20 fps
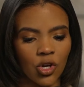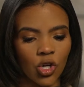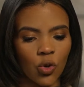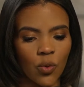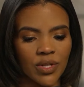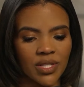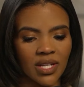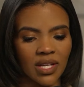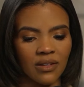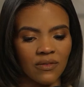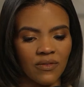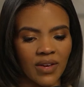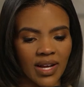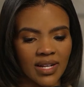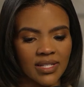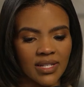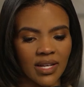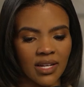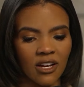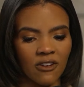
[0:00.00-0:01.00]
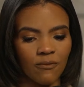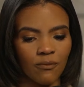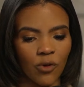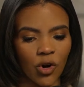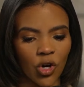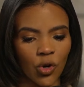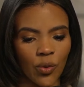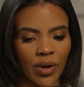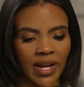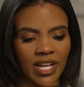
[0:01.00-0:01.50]
who was convicted of
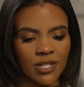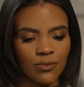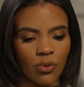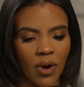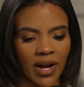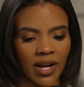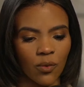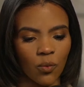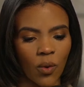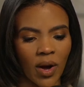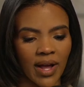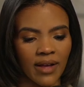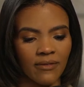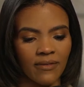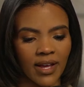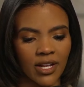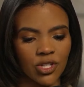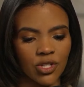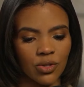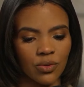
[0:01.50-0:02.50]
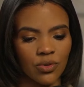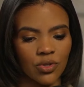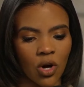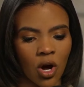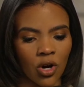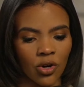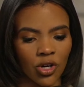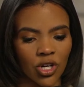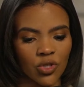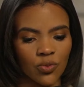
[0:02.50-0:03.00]
murdering his pregnant wife and 2
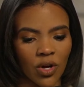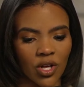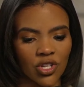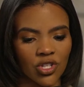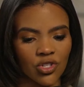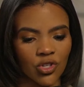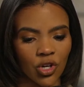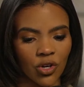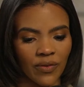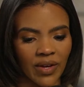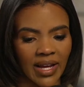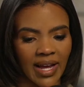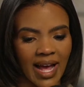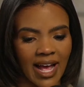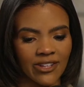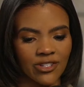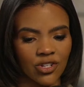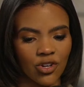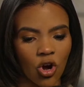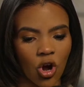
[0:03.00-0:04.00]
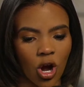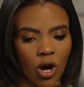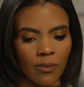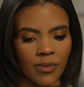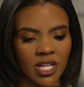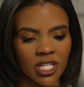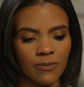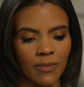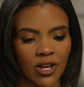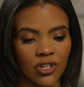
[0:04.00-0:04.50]
daughters while serving as an
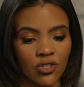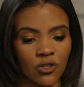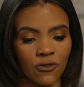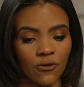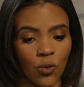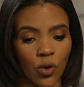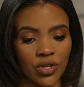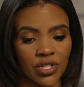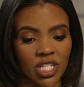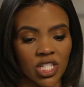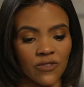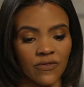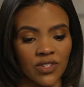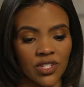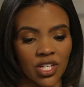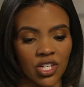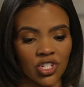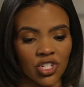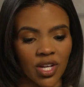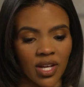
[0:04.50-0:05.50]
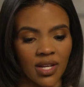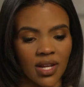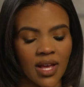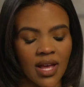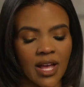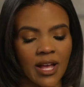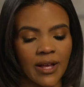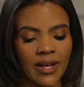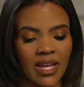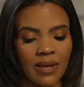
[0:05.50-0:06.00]
Army Special Forces physician.
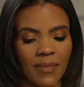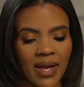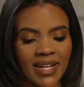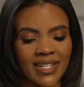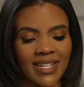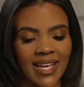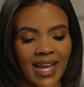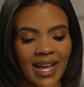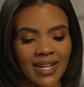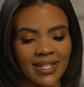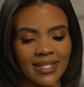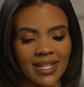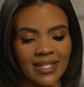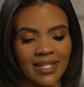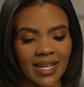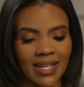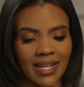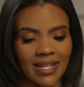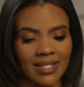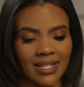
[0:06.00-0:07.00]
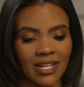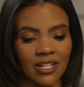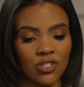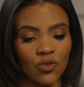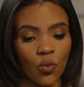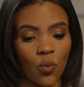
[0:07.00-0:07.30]
He maintains his innocence.